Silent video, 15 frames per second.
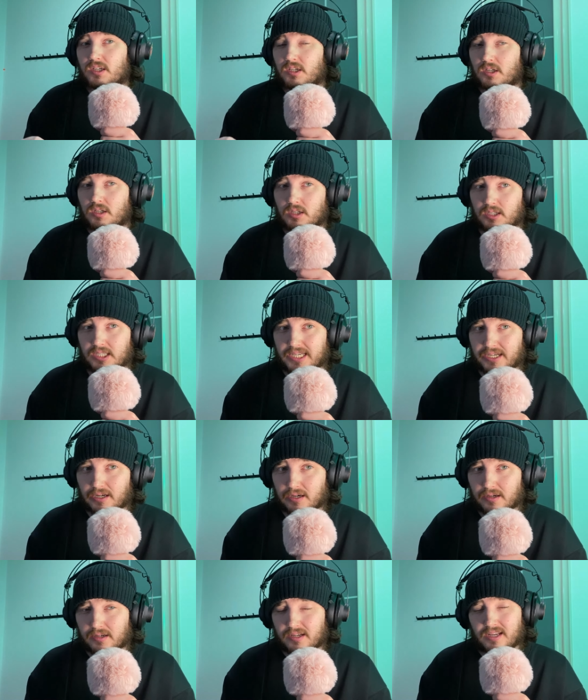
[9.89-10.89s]

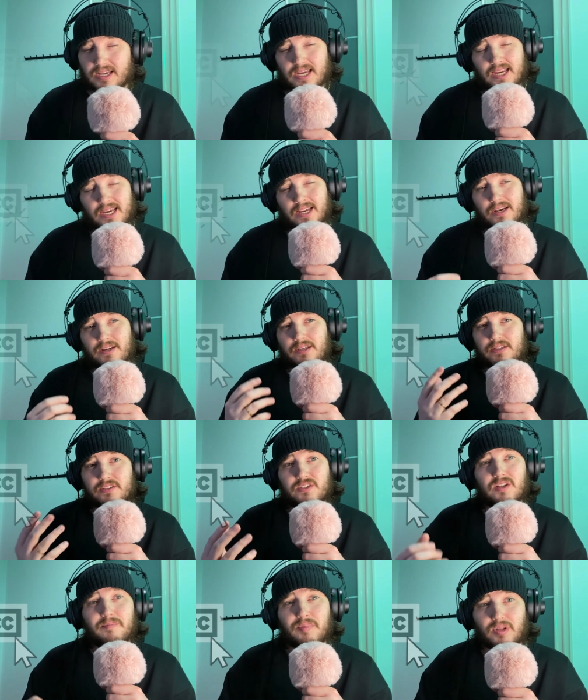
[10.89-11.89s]
clear, and
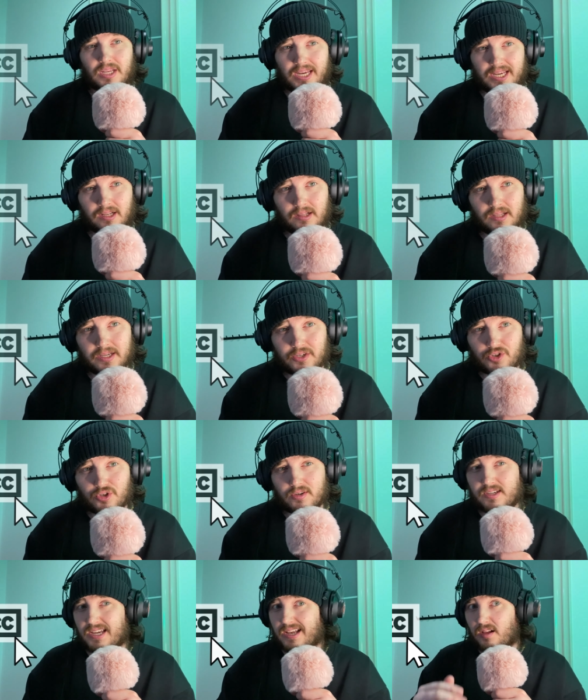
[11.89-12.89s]
simple
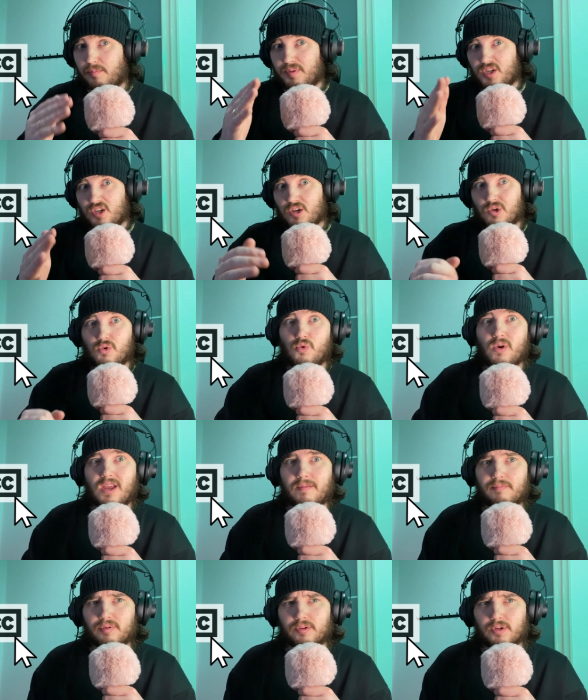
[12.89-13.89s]
English to help you
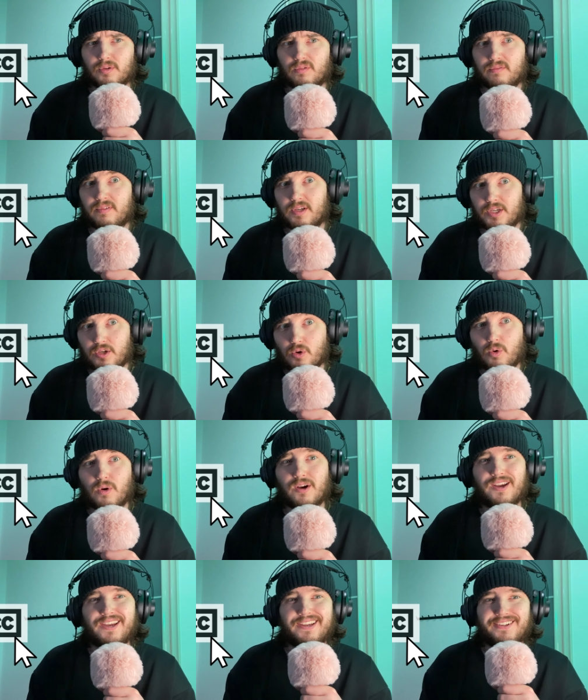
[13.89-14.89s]
improve
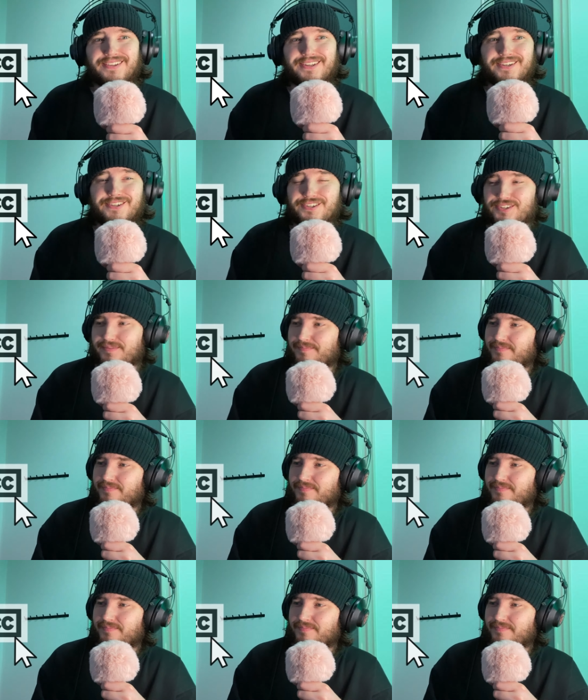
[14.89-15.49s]
your English.